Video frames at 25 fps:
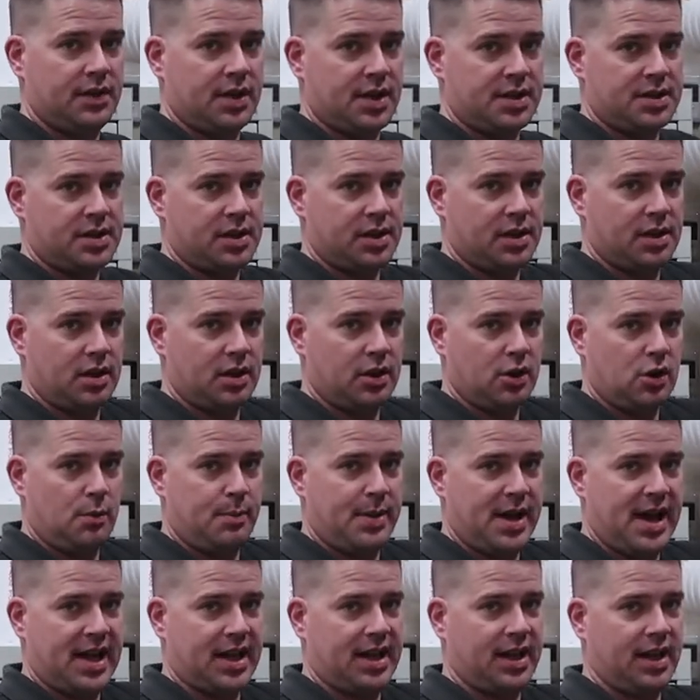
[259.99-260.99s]
This is gonna go
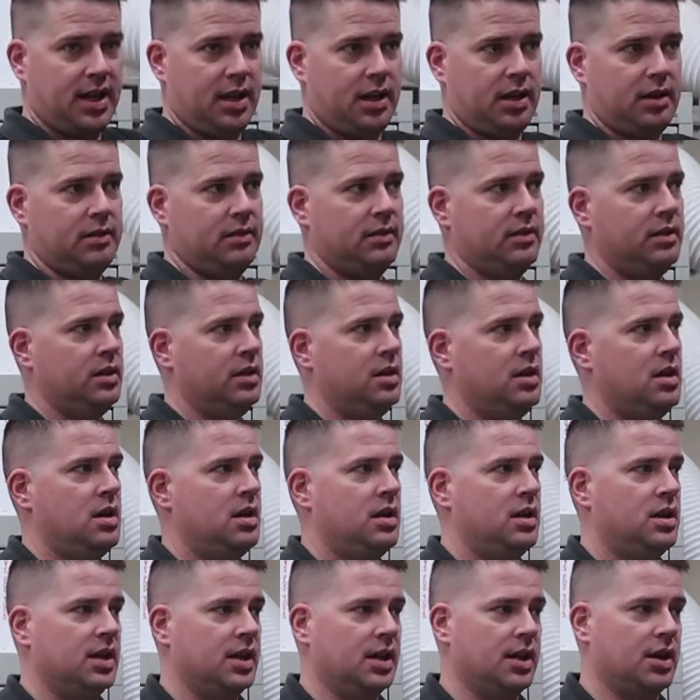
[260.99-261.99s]
back in,
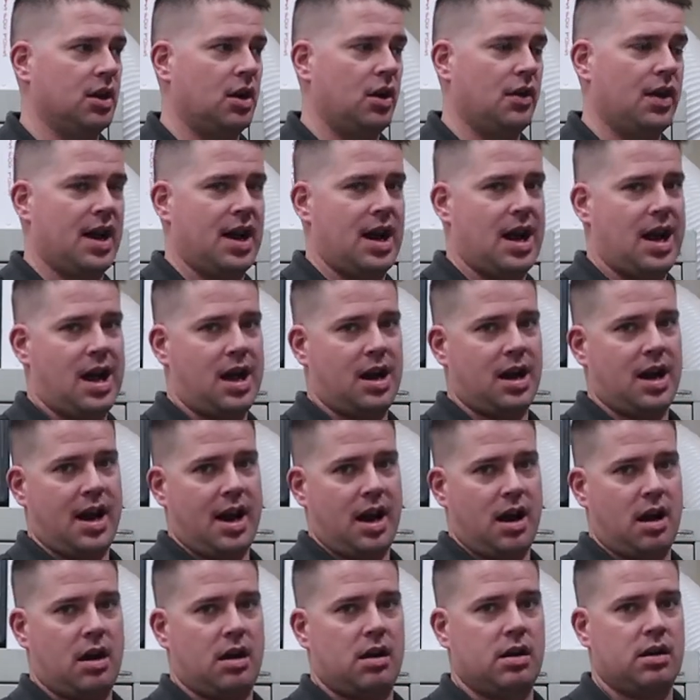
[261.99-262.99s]
get all that hot
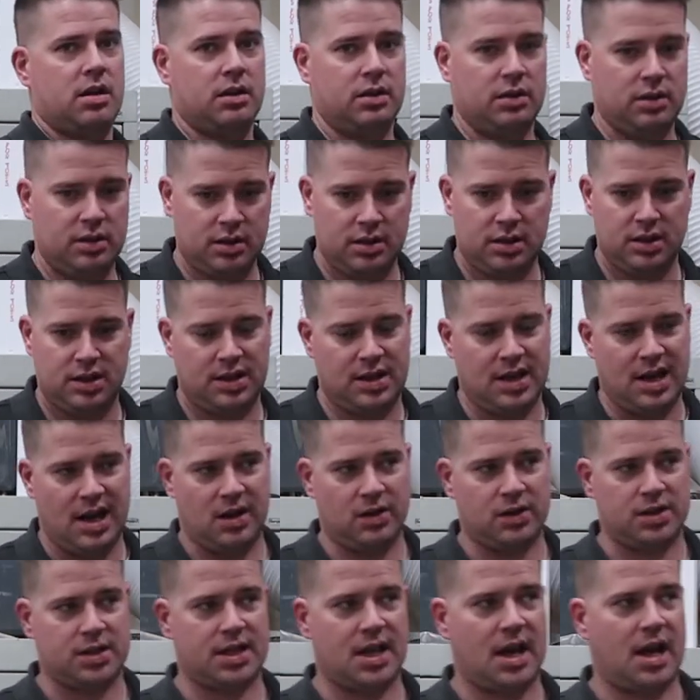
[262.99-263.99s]
air
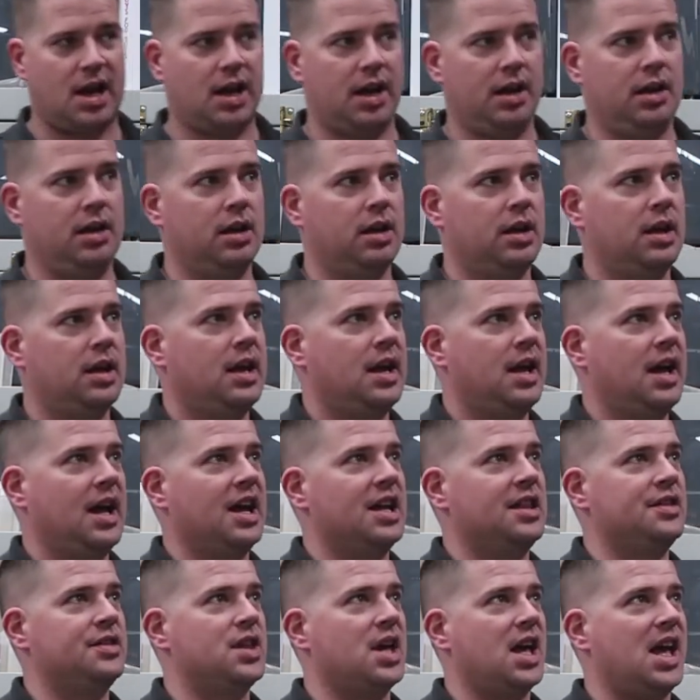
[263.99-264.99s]
outside.
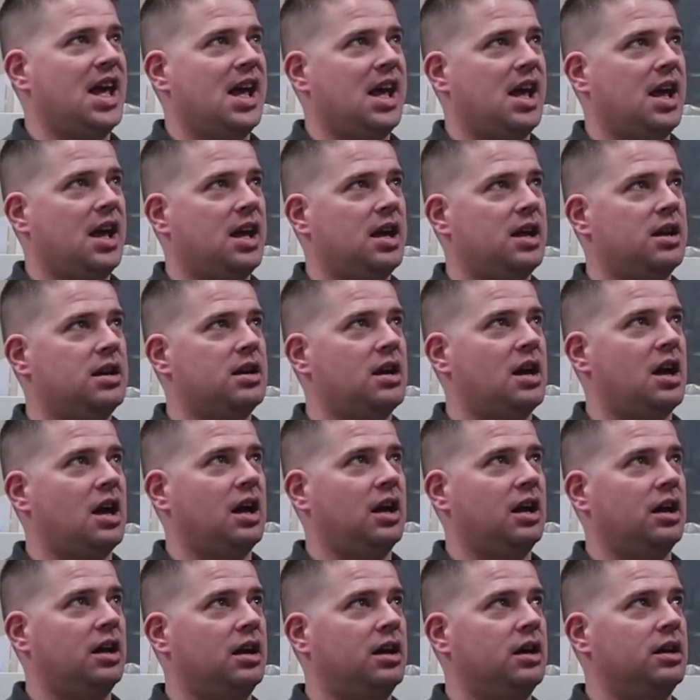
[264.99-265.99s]
And then
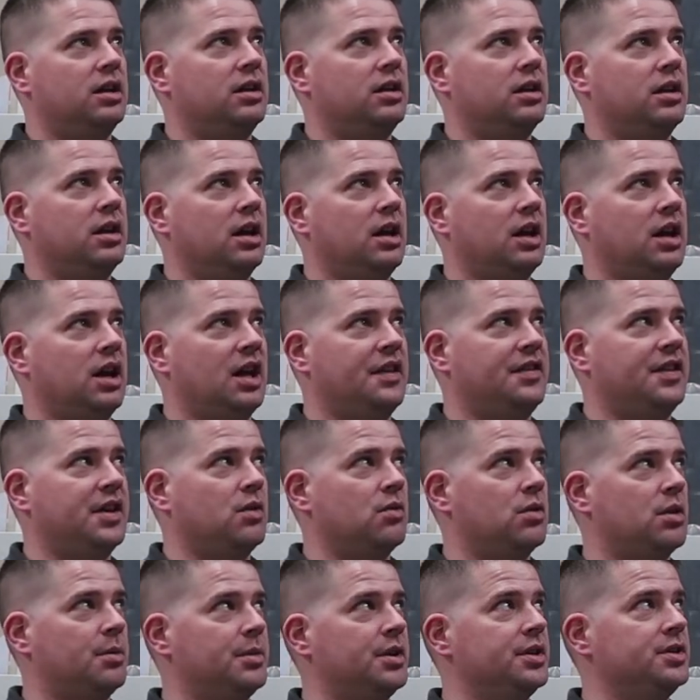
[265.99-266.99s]
I
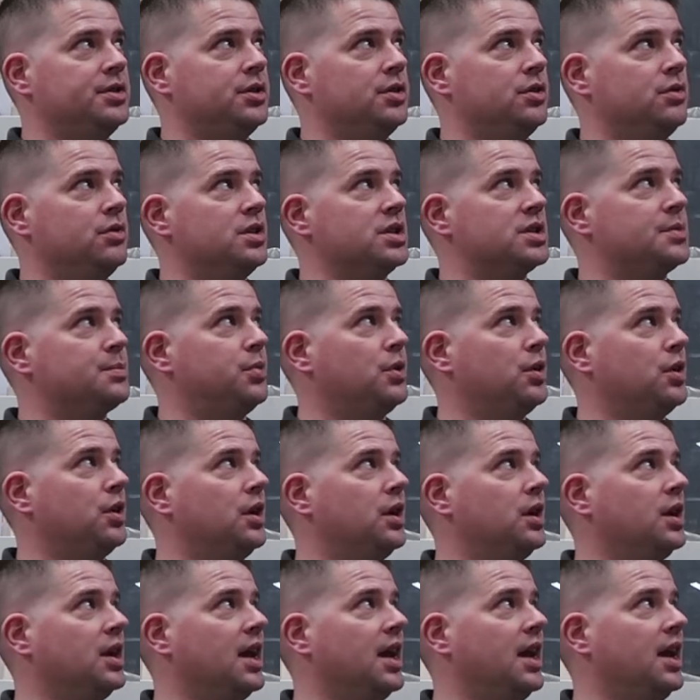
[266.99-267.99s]
think what I'm gonna do is
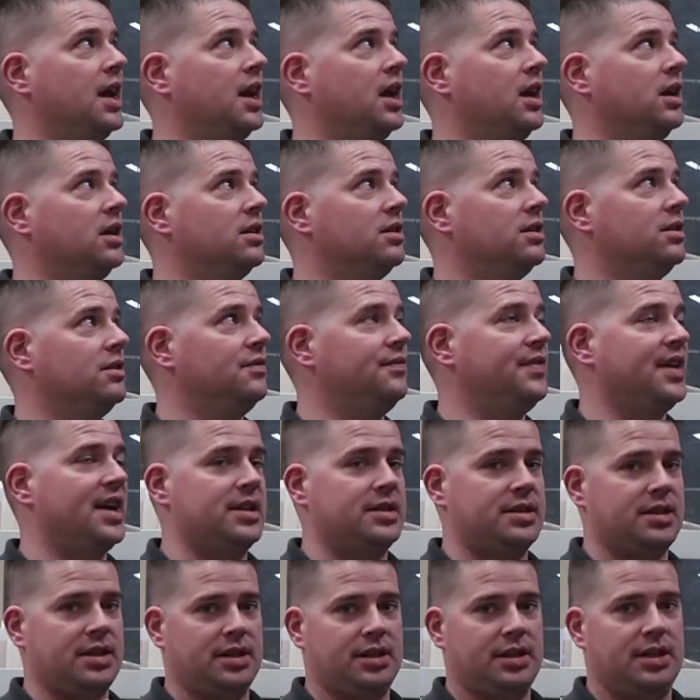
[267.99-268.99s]
put a
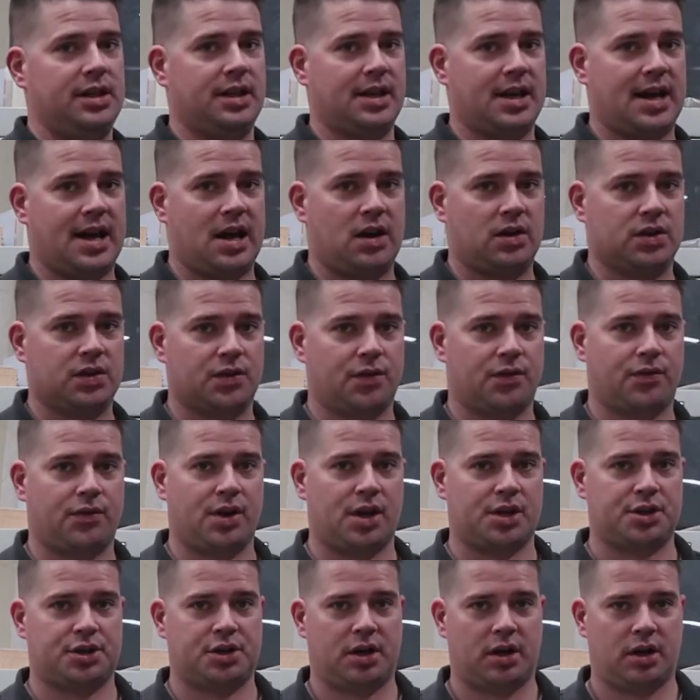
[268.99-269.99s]
vent into the house for
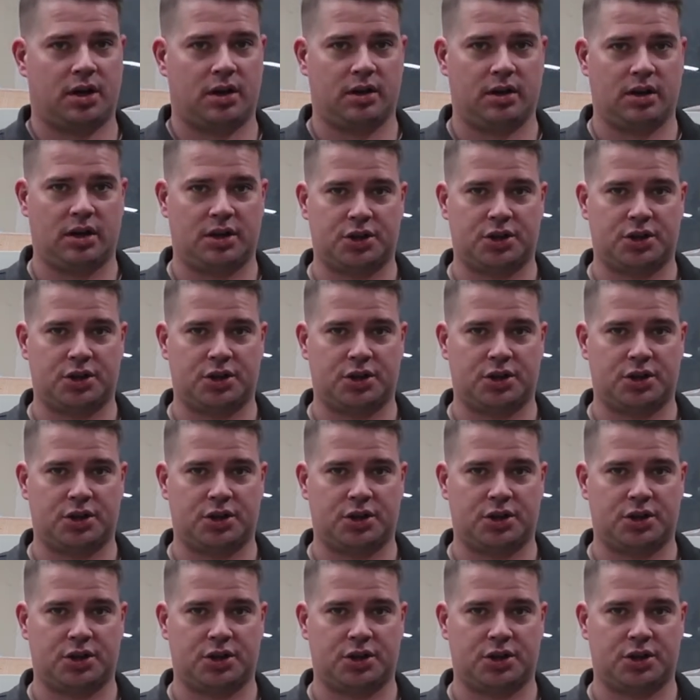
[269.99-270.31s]
fresh air.